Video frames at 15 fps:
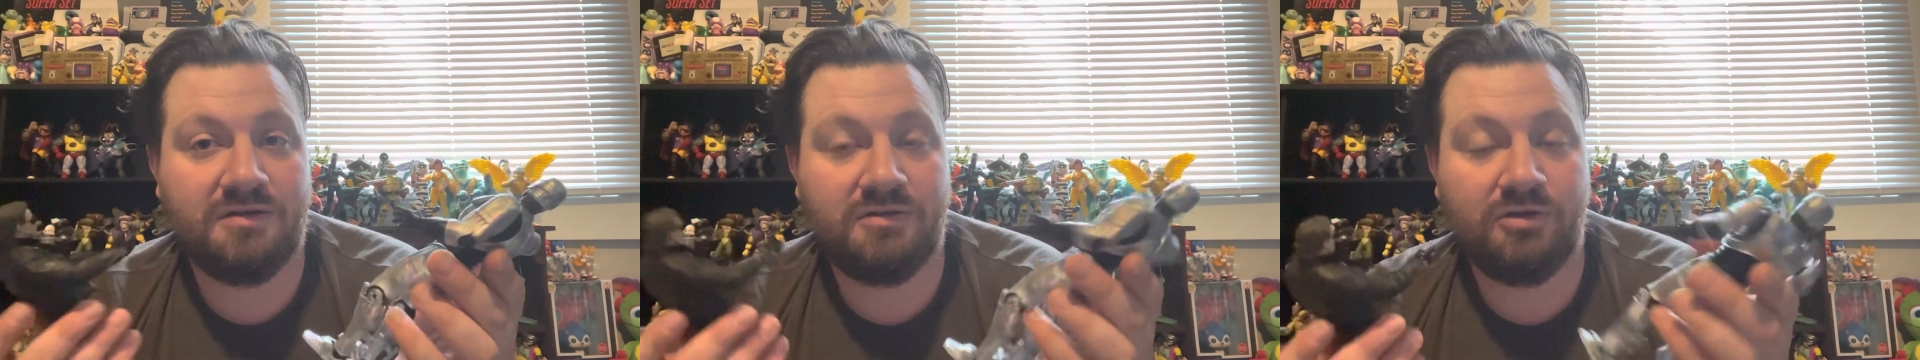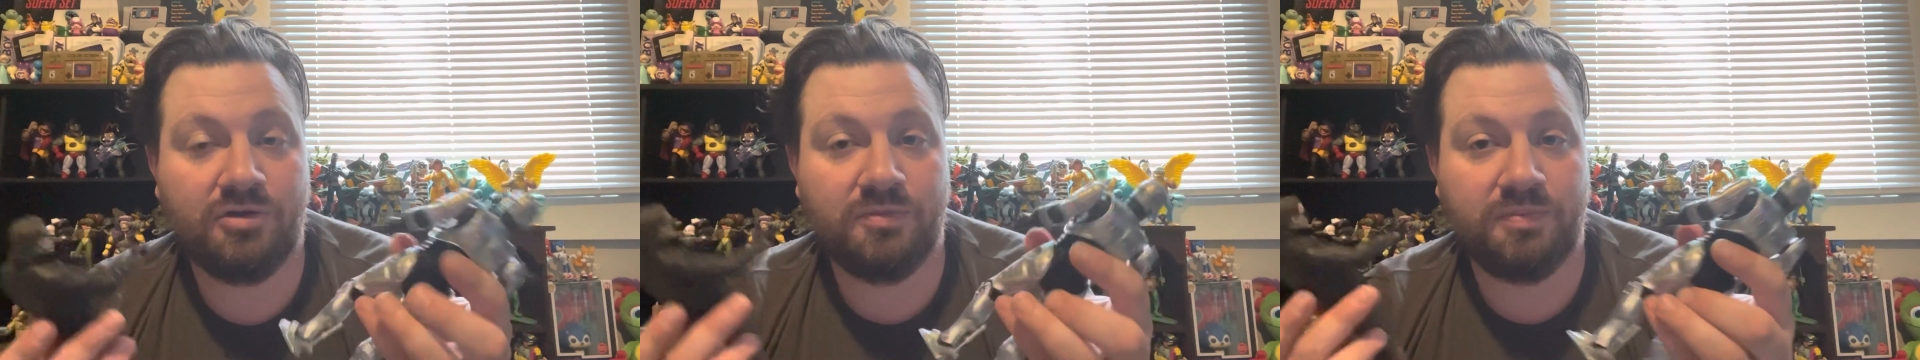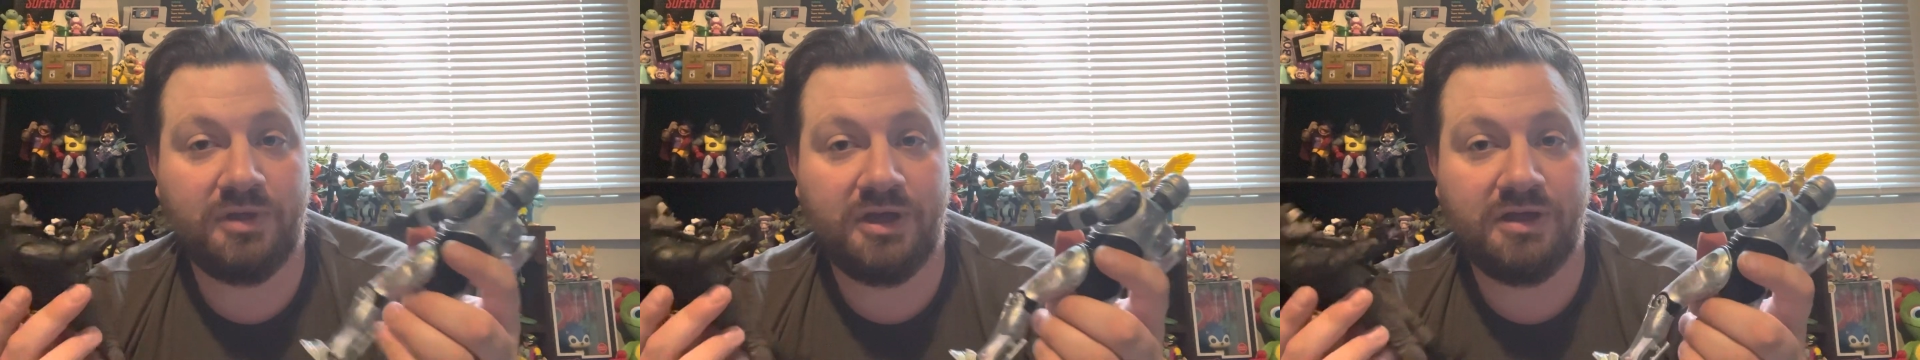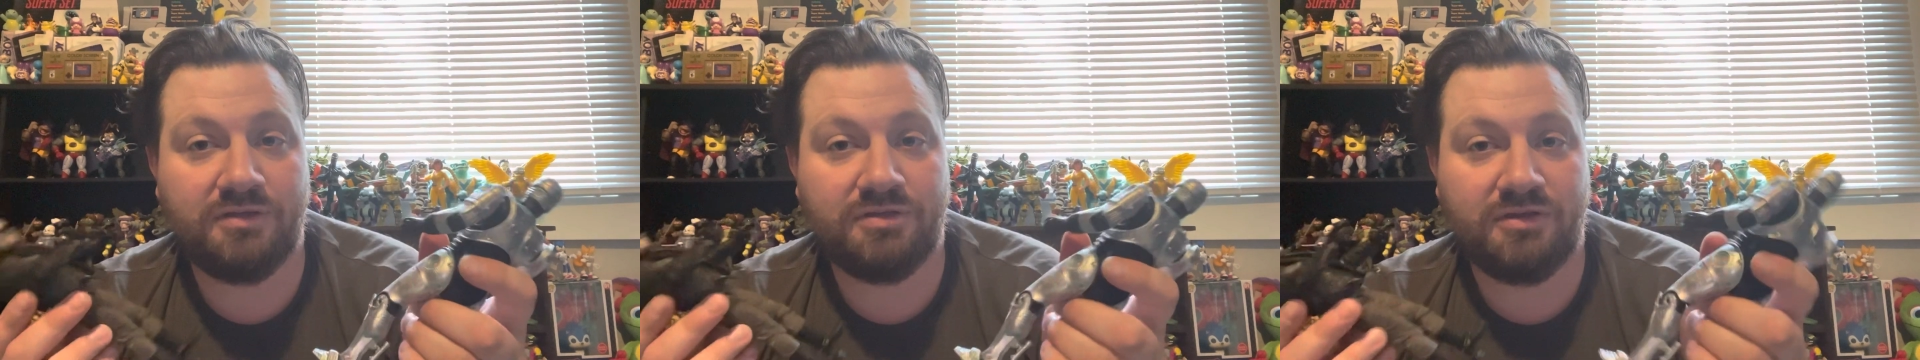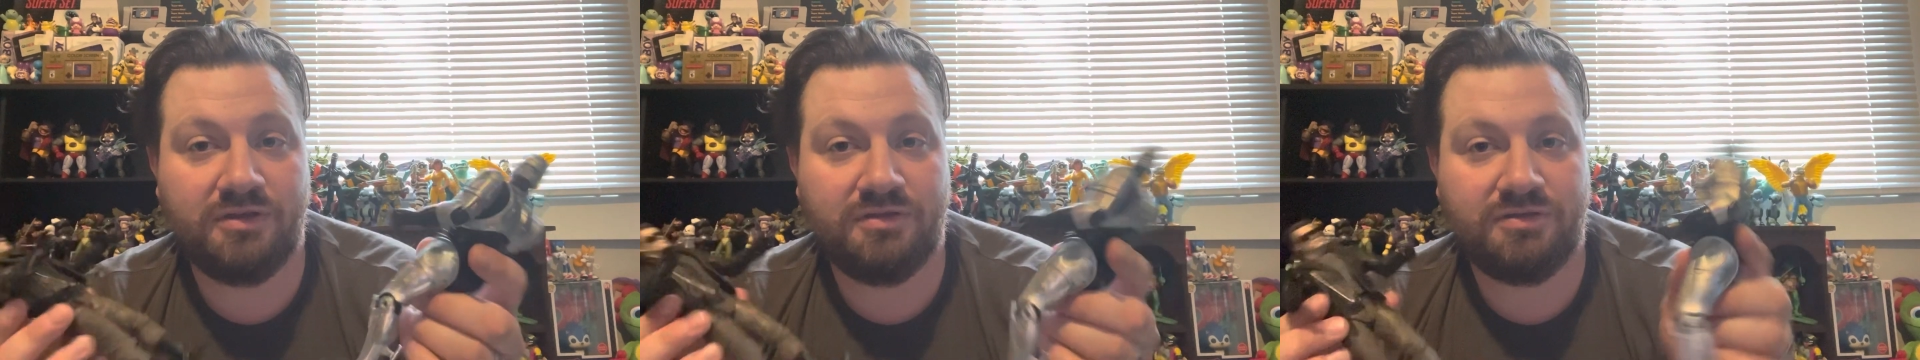You could play as
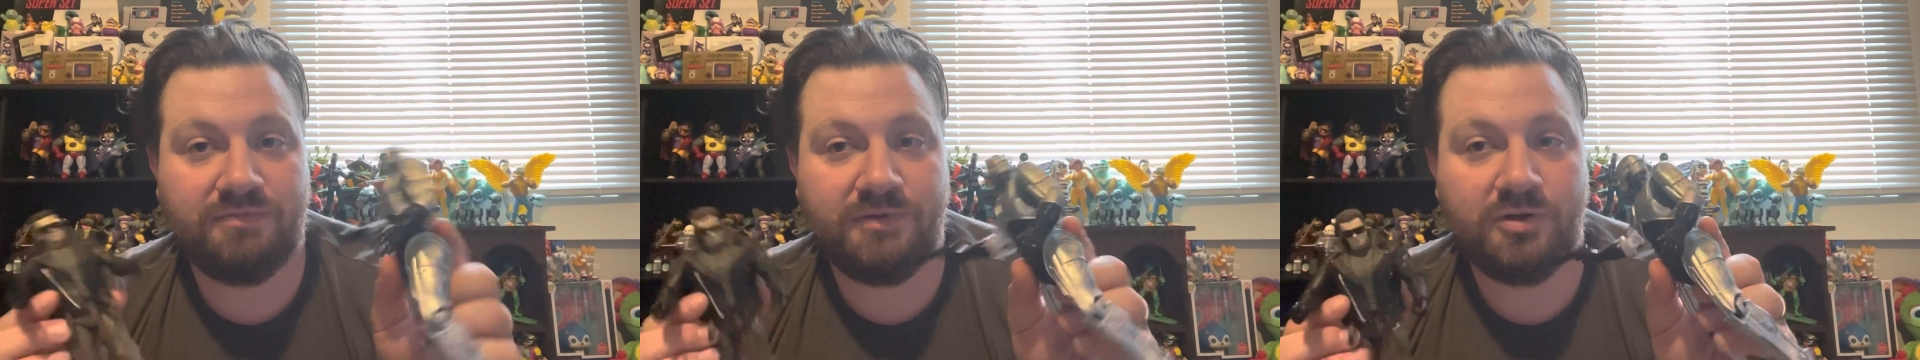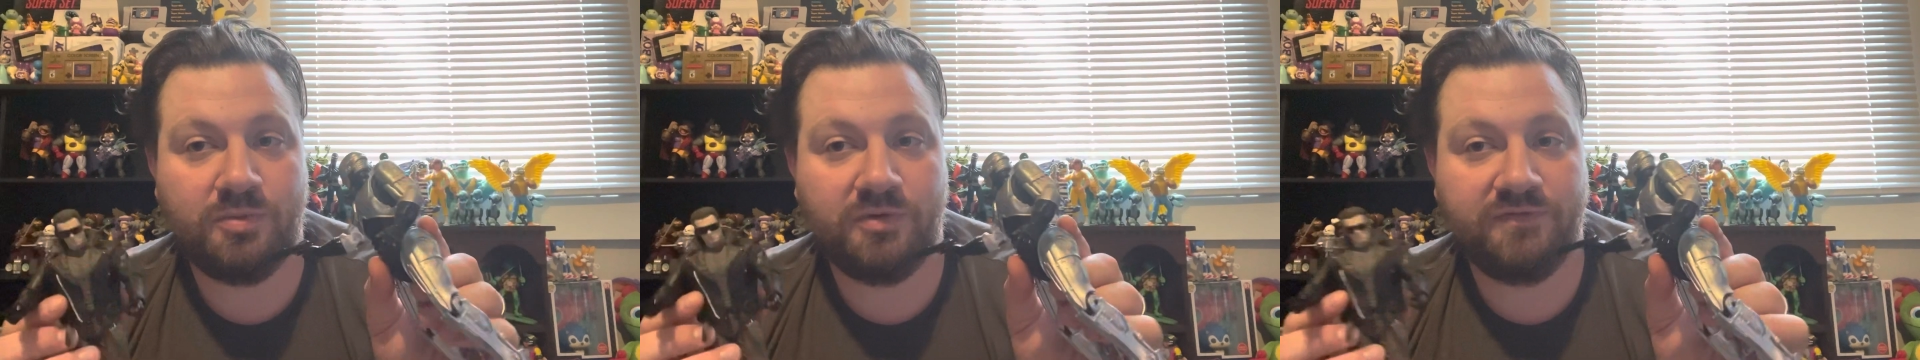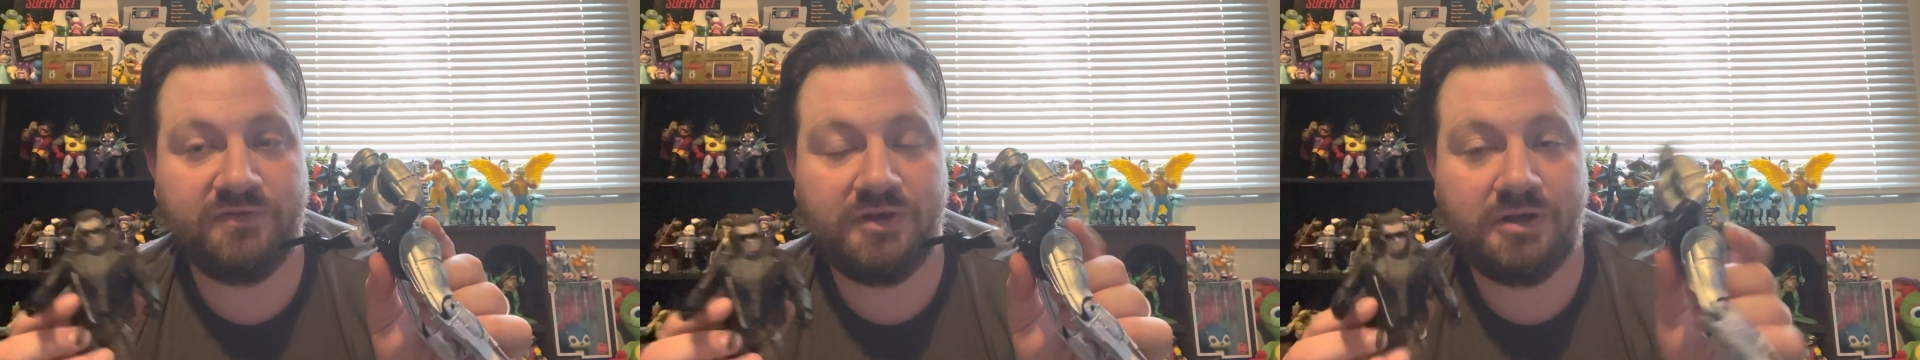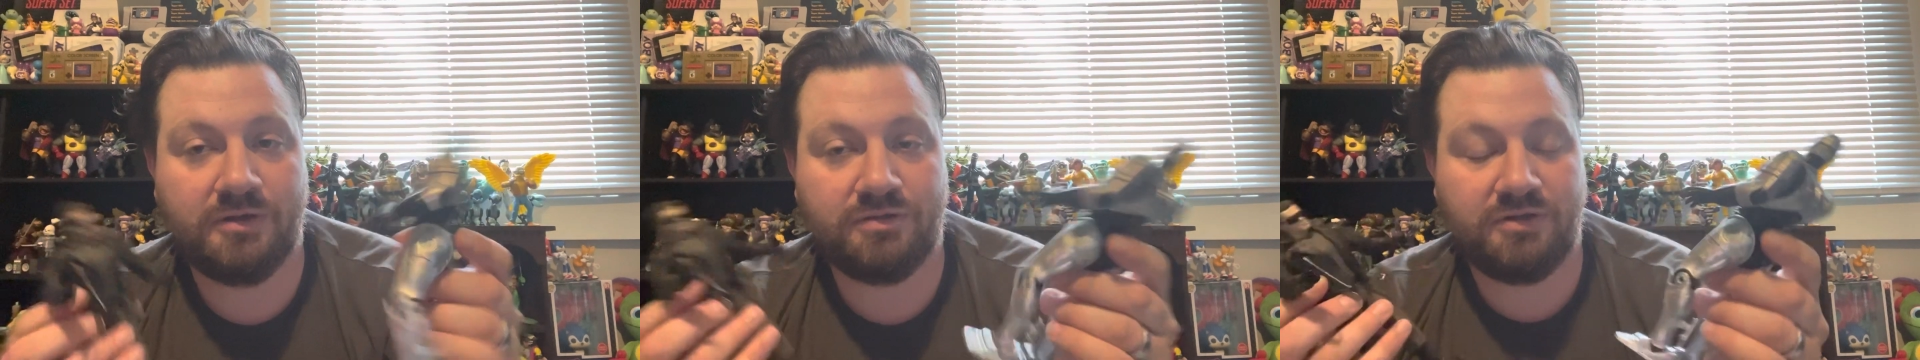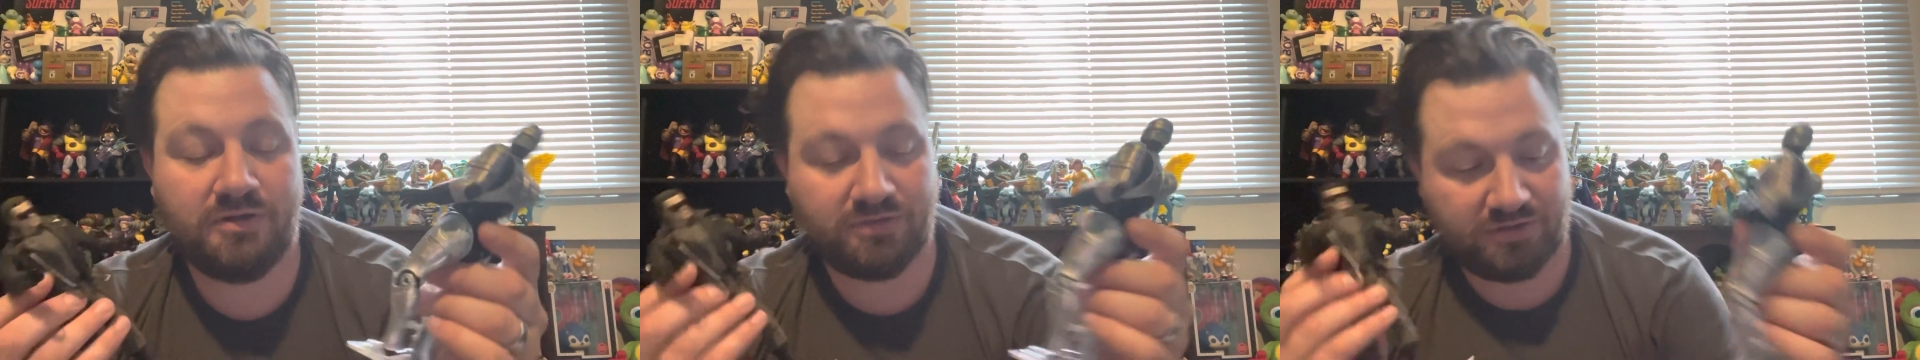these. They're both DLC,